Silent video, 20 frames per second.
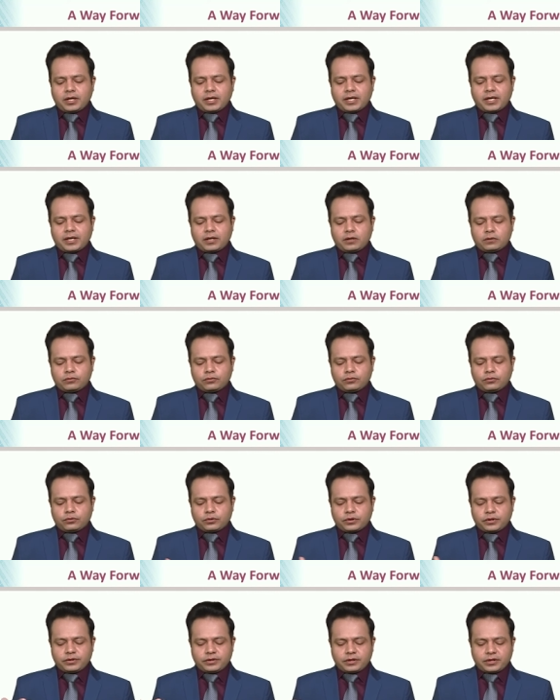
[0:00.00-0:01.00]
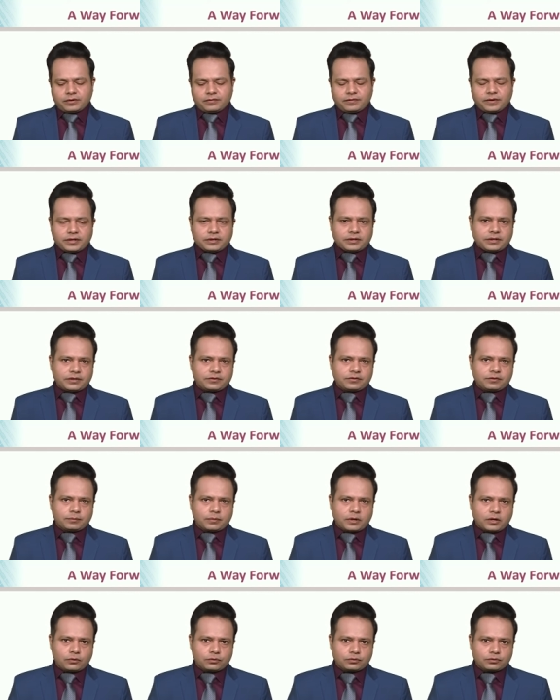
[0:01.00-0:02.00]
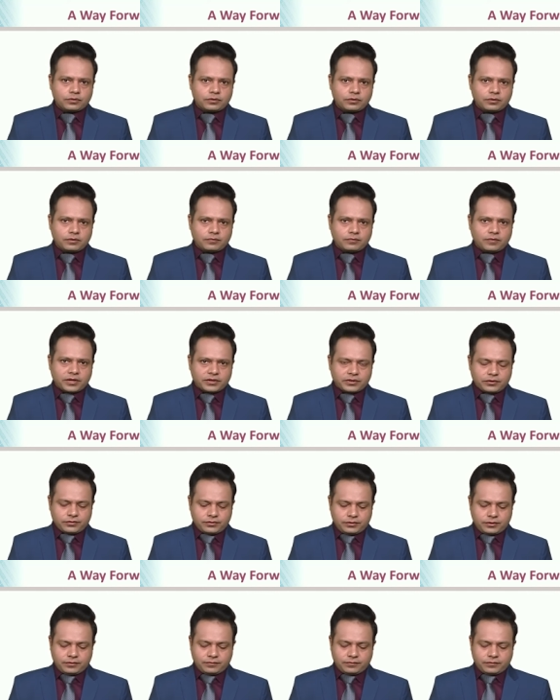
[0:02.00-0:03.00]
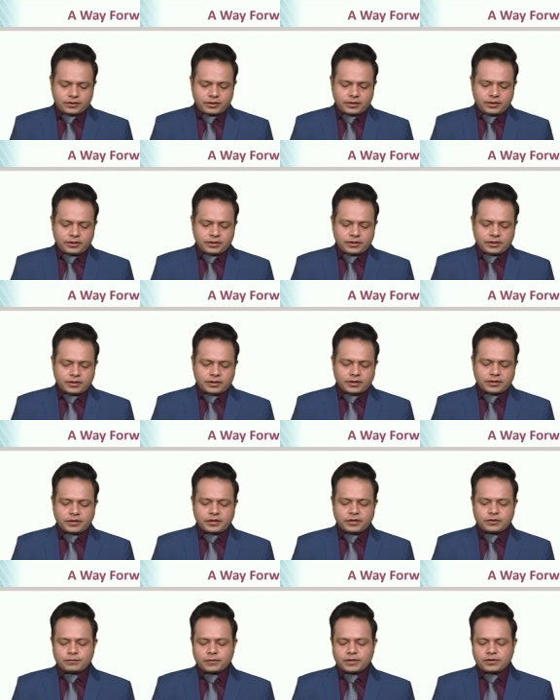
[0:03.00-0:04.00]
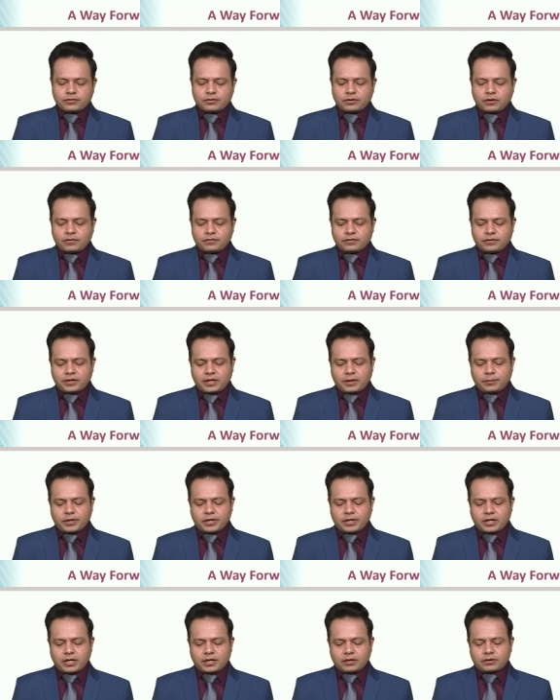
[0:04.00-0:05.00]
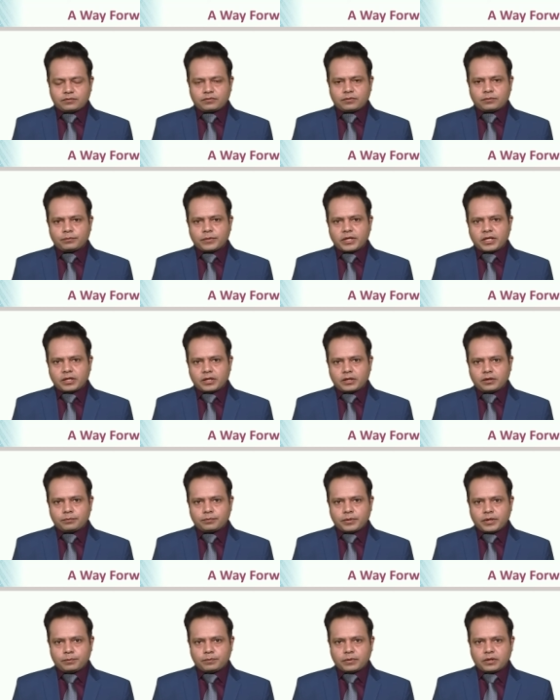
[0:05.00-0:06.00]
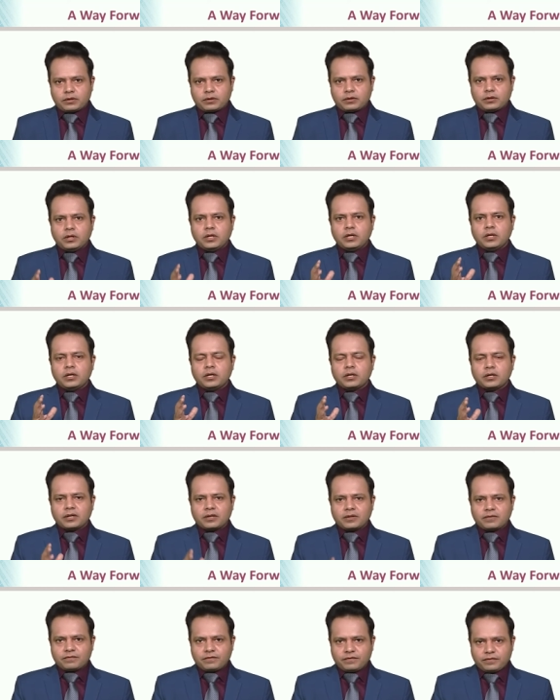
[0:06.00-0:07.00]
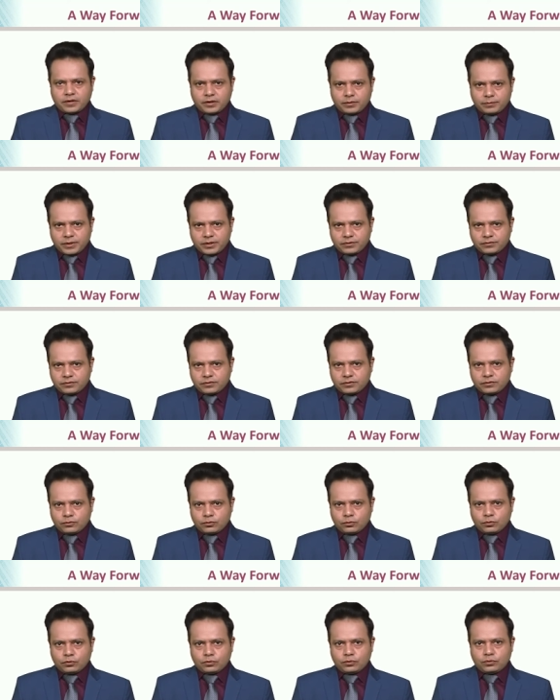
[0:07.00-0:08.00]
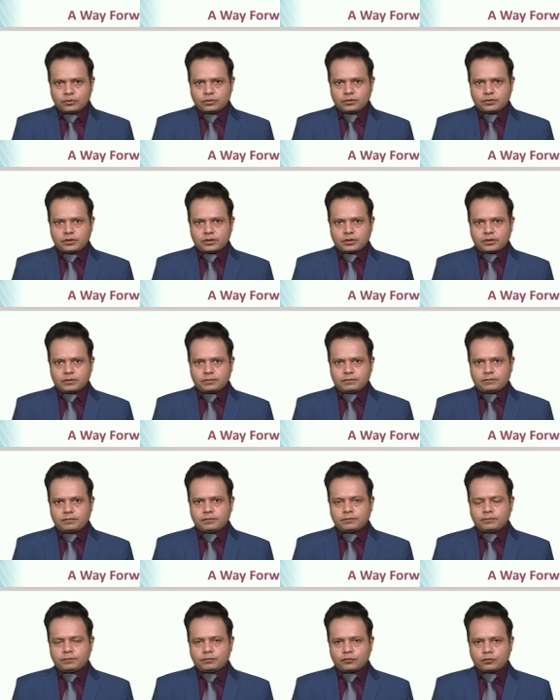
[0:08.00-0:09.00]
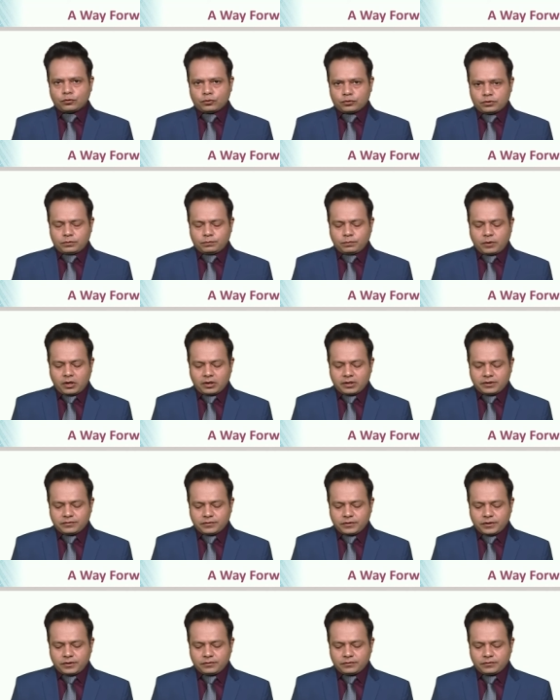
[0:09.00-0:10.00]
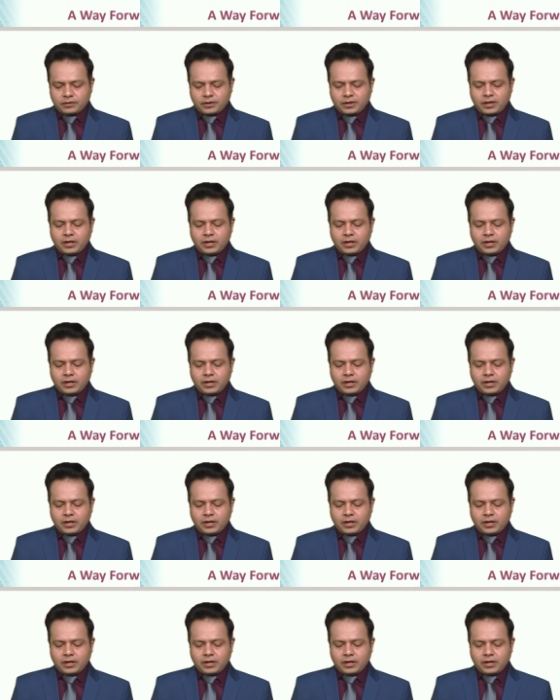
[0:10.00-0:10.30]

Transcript: also raising awareness about water safety, arrangements of seminars for making people conformist to the social policies,